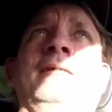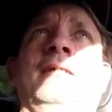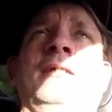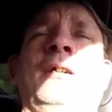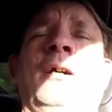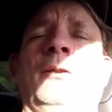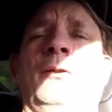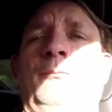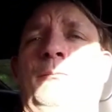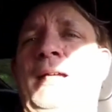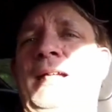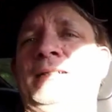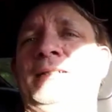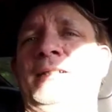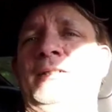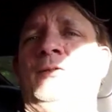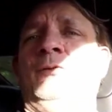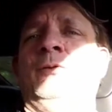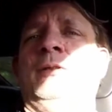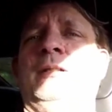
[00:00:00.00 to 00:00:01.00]
color
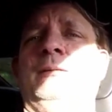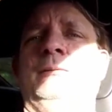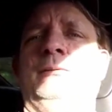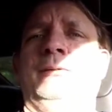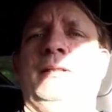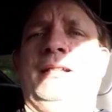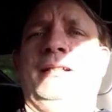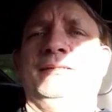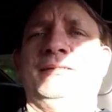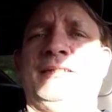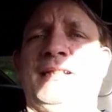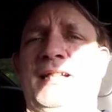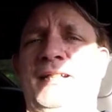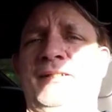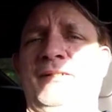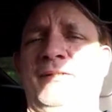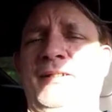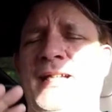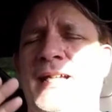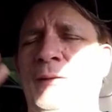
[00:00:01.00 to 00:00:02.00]
matching trim on the outside
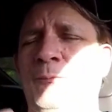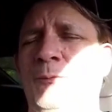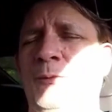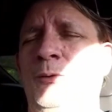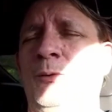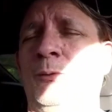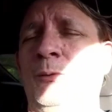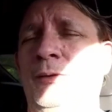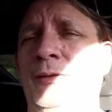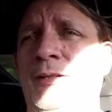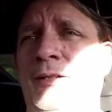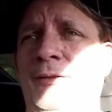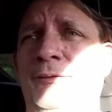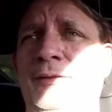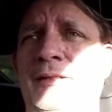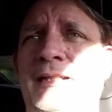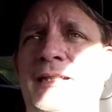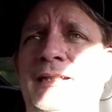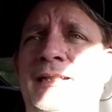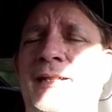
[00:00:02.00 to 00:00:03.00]
and all that. I won't go into all
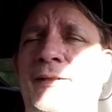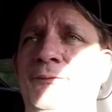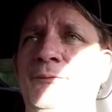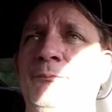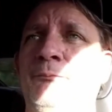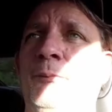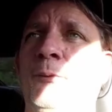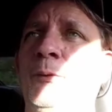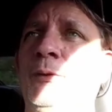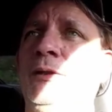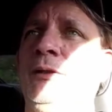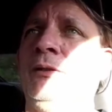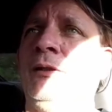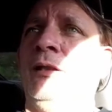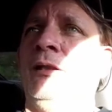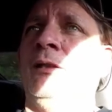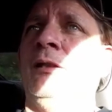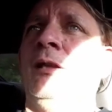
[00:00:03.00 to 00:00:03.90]
the details and bore you,